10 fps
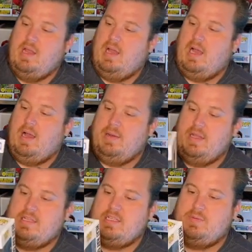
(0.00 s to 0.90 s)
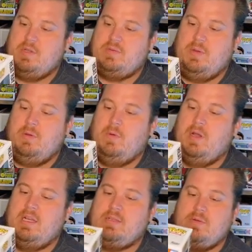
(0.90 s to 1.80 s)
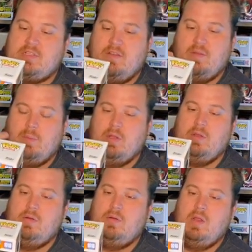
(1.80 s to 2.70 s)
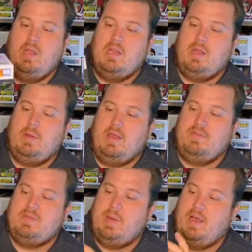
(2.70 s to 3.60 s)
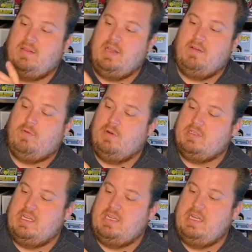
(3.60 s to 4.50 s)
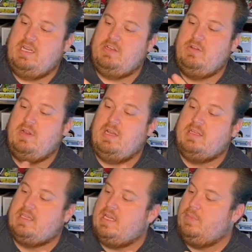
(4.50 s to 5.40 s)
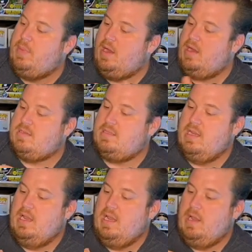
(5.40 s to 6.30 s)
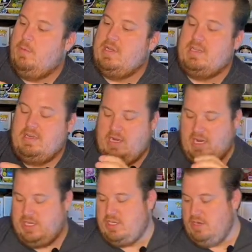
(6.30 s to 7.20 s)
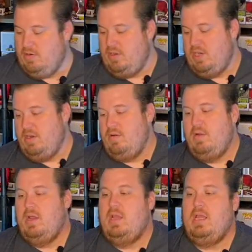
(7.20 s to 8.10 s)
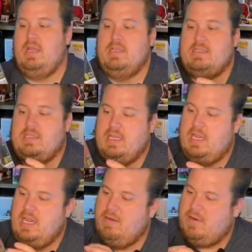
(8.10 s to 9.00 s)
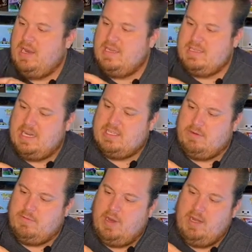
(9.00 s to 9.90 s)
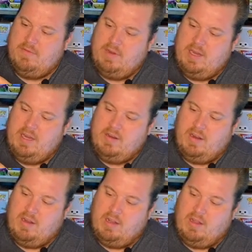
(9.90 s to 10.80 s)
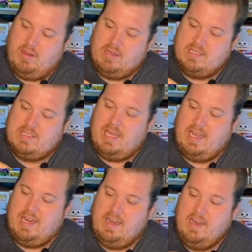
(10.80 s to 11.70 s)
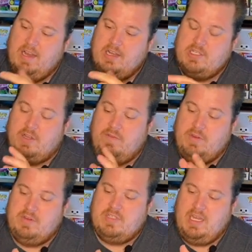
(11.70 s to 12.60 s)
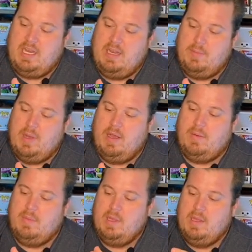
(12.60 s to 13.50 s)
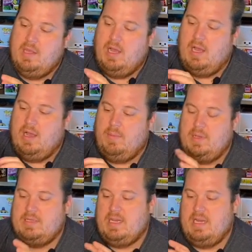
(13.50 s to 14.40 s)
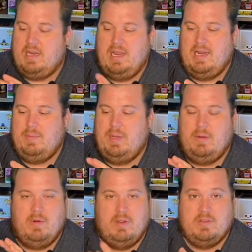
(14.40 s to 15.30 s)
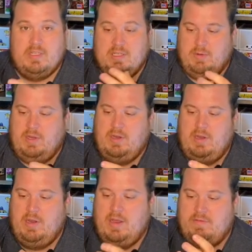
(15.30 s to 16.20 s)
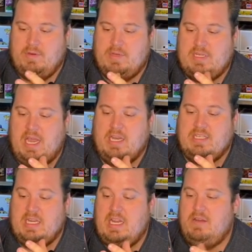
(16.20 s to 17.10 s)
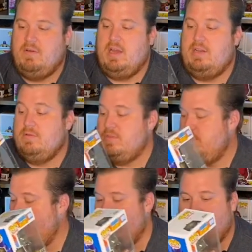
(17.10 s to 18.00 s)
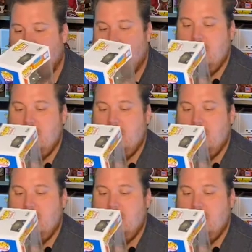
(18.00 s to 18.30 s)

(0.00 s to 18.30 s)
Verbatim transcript: Uh, now, this is supposed to be the one that's supposed to have the blue coming out of his mouth. Now, of course, they didn't do it inside the box. What they're not showing you is the heat ray is actually right over here along the side. So if you set him up, um, it's going to kind of be one of those things where you, you have to attach the heat ray to his mouth.